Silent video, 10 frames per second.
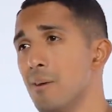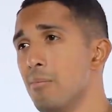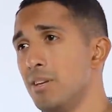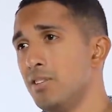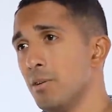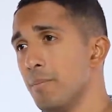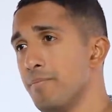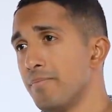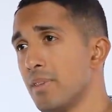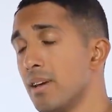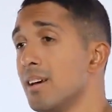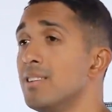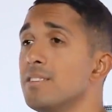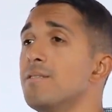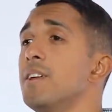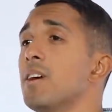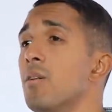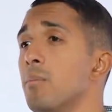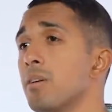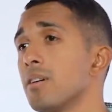Me too. In this video, I'm going to